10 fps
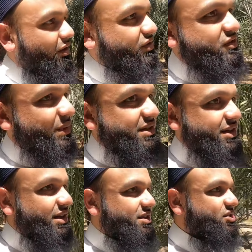of these
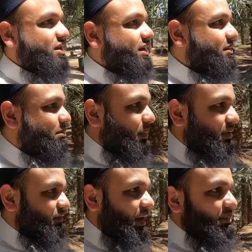places and there's still
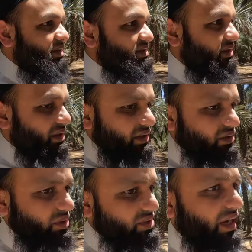farmers
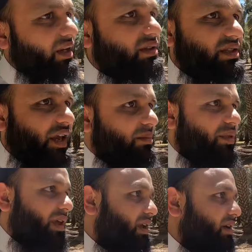that do exactly the same
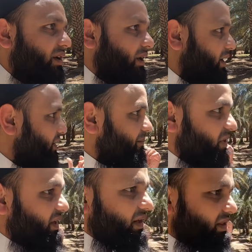thing um,
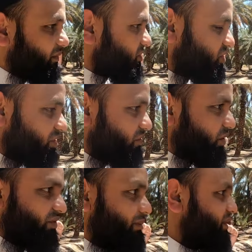here there were just a
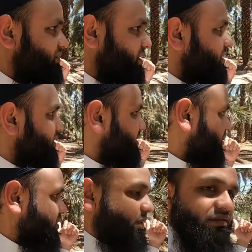few of them they've
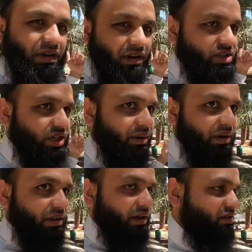gone away for lunch now
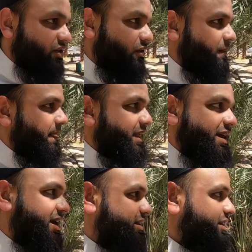i think so
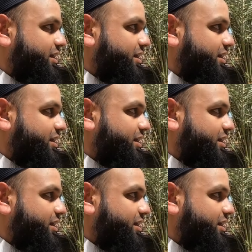yeah